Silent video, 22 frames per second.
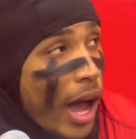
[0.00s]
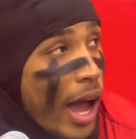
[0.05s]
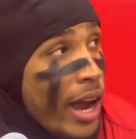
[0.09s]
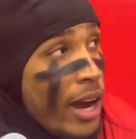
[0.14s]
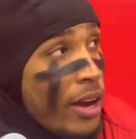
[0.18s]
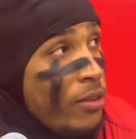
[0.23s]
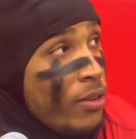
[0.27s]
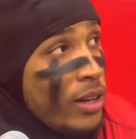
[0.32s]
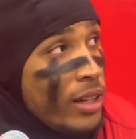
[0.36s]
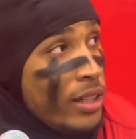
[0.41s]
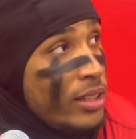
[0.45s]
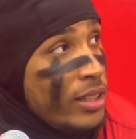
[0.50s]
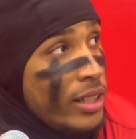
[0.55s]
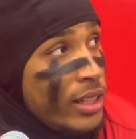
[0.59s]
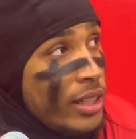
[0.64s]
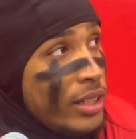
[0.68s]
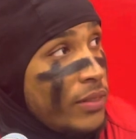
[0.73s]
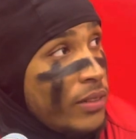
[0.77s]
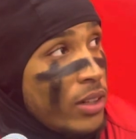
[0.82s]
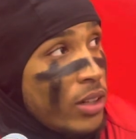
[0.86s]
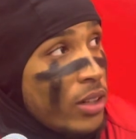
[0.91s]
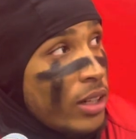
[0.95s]
I really didn't
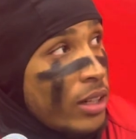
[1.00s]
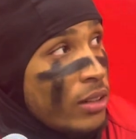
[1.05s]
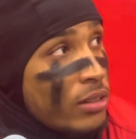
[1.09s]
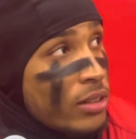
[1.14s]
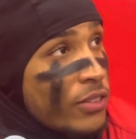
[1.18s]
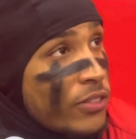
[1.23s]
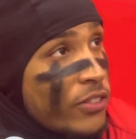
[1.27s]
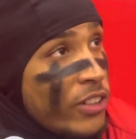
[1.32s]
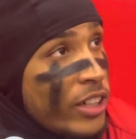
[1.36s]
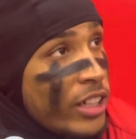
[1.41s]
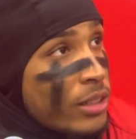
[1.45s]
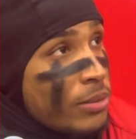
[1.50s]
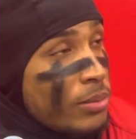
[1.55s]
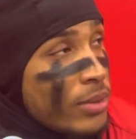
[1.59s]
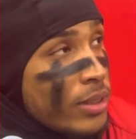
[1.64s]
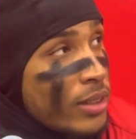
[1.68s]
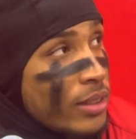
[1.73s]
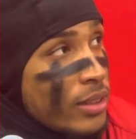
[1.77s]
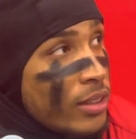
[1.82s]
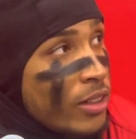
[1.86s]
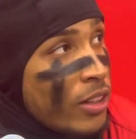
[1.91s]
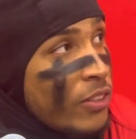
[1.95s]
even know that was a freshman.
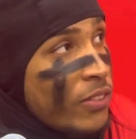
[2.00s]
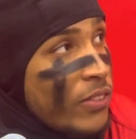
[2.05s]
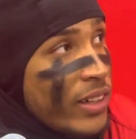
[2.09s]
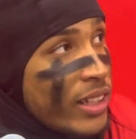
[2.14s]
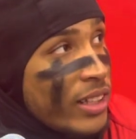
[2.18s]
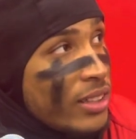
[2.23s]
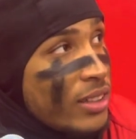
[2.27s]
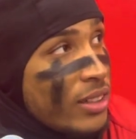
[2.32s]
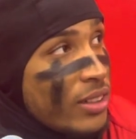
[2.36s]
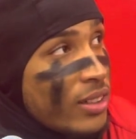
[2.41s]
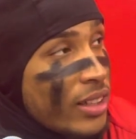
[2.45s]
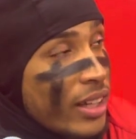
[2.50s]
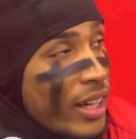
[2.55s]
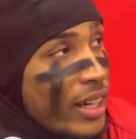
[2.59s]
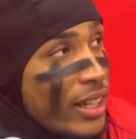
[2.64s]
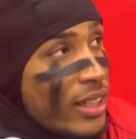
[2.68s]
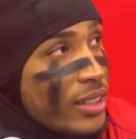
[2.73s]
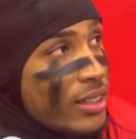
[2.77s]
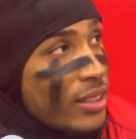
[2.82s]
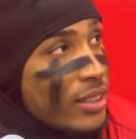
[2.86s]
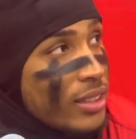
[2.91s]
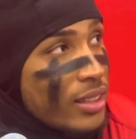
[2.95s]
No face, no
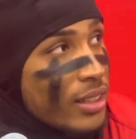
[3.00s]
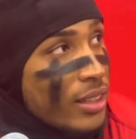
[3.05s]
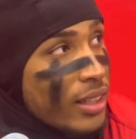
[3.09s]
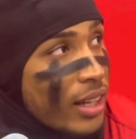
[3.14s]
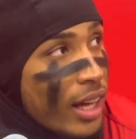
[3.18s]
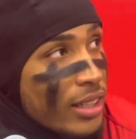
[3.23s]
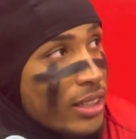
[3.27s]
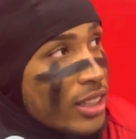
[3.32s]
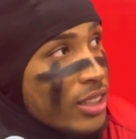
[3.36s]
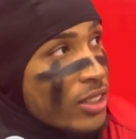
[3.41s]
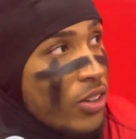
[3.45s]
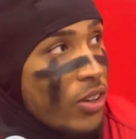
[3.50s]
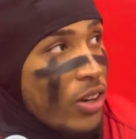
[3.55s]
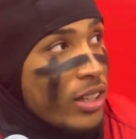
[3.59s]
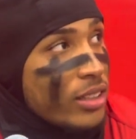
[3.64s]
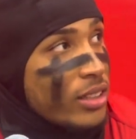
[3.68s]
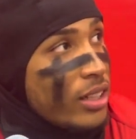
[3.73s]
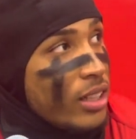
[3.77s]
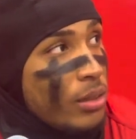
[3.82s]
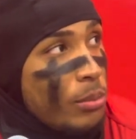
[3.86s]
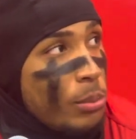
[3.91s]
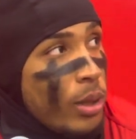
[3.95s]
case. Yeah. I just go out
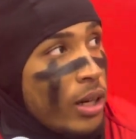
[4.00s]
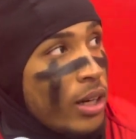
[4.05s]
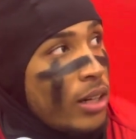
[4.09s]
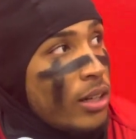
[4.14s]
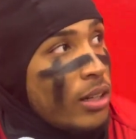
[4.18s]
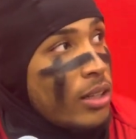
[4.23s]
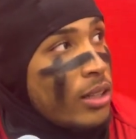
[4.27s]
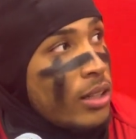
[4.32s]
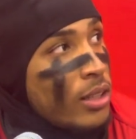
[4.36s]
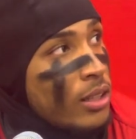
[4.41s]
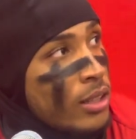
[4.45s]
there and ball.